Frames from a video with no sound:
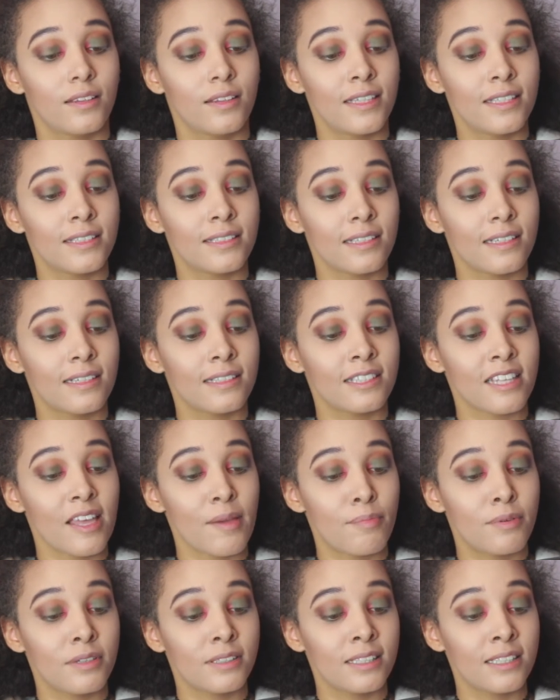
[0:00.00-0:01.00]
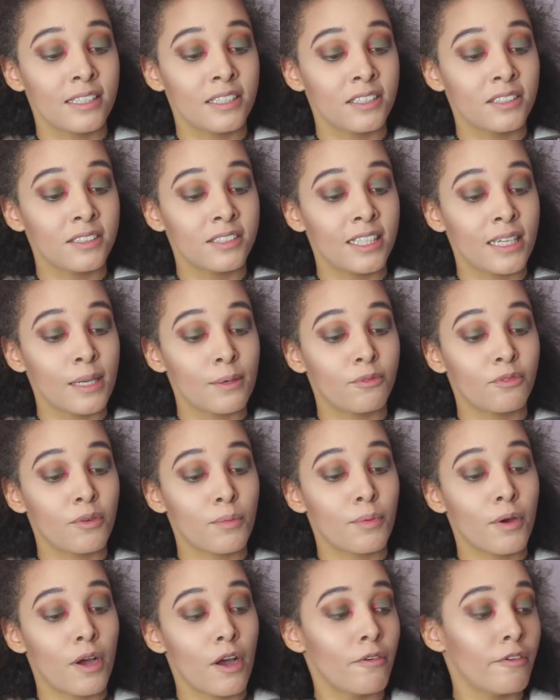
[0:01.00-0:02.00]
This is their precision tip for
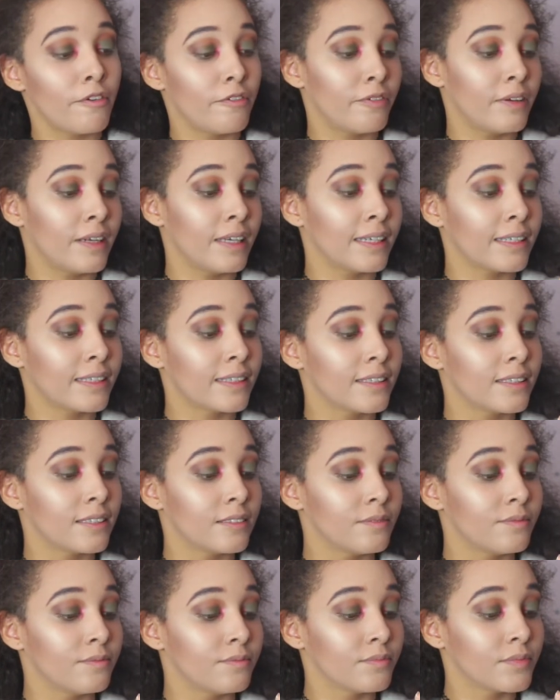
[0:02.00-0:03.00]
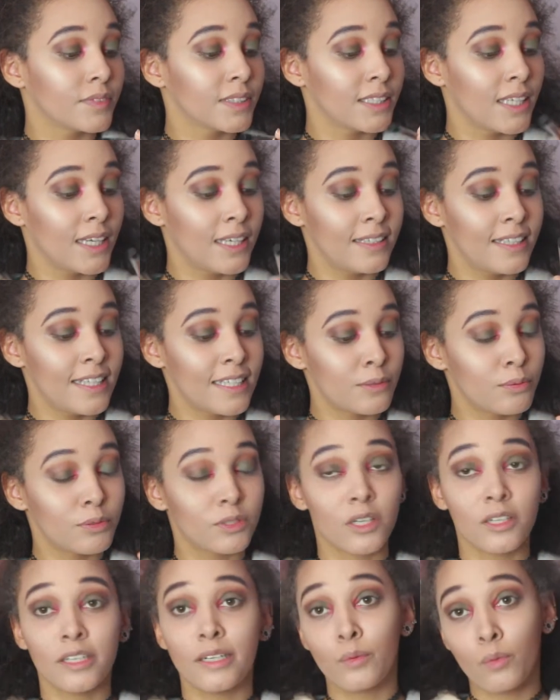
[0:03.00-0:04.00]
Perfect Flick. This was
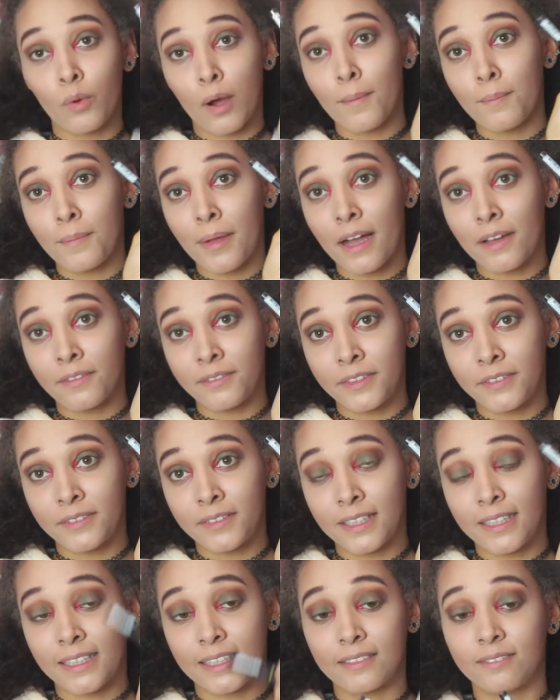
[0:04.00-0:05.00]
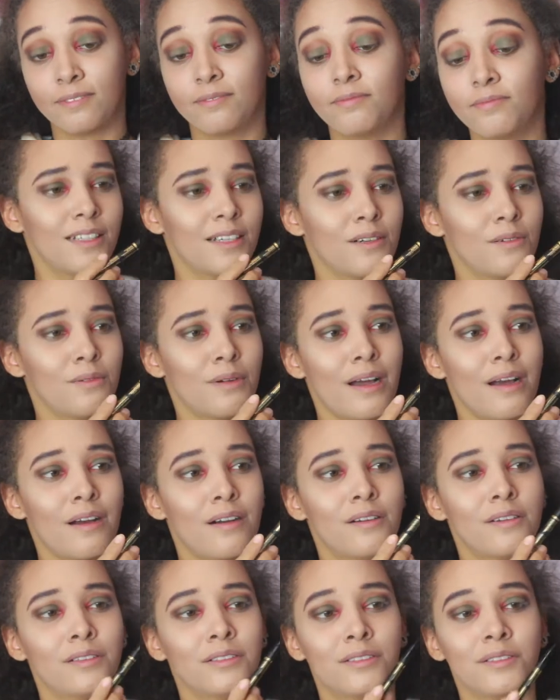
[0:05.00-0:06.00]
only one pound fifty. Wow,
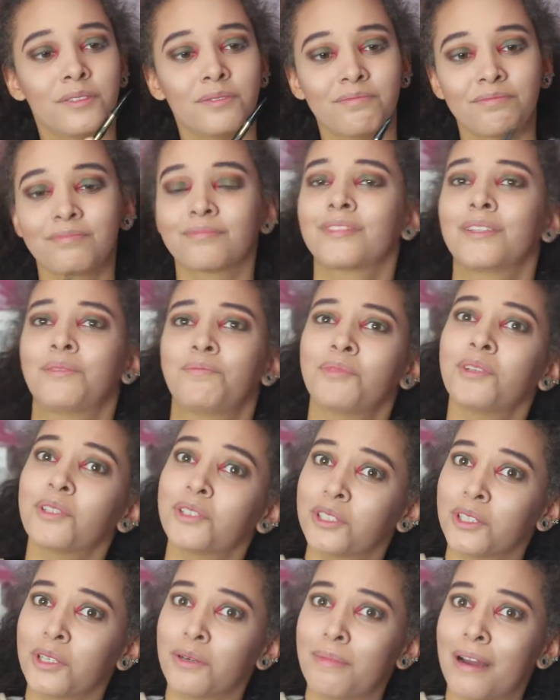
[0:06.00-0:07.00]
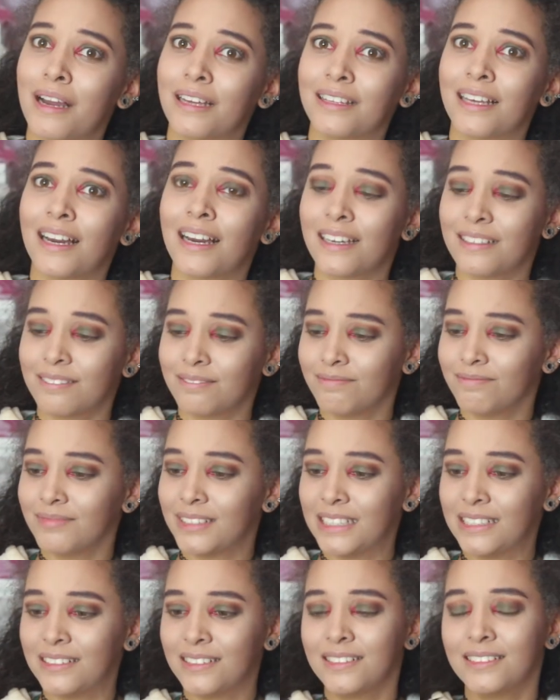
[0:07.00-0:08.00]
oh, I'm not sure about that
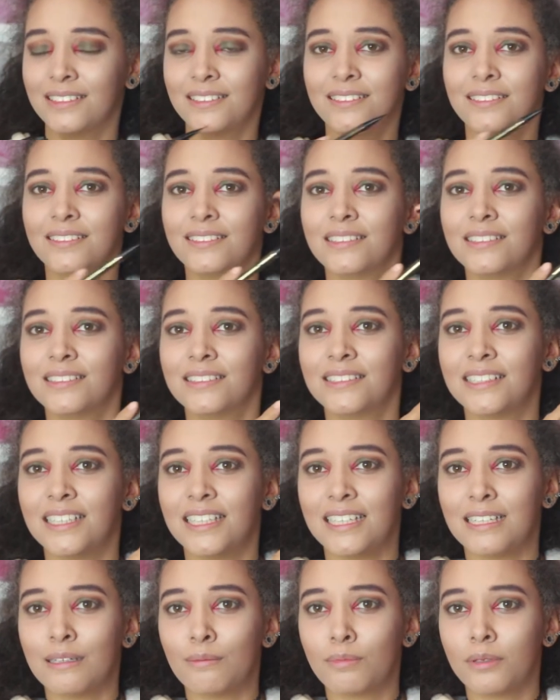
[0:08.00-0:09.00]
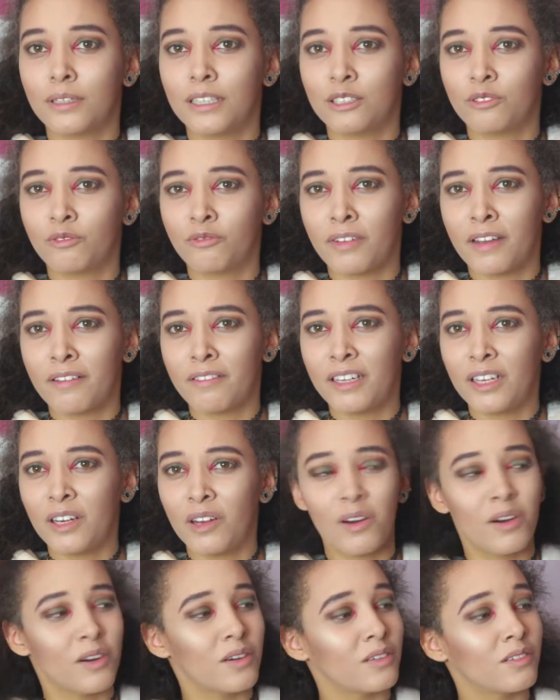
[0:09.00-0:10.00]
tip. It's very
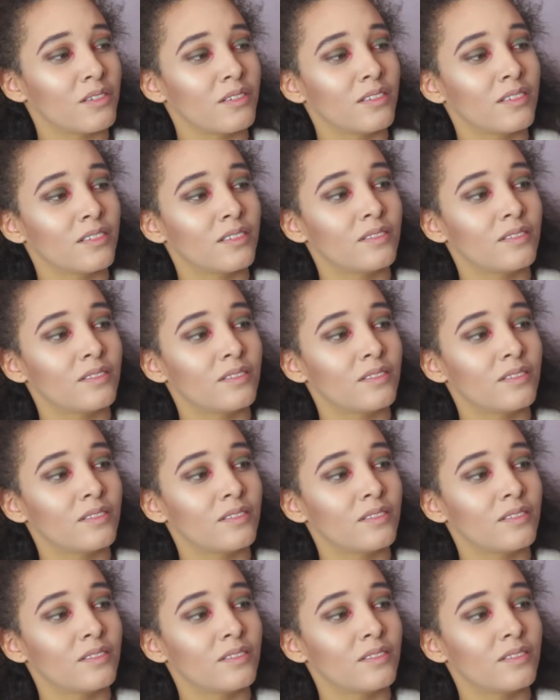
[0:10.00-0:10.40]
long.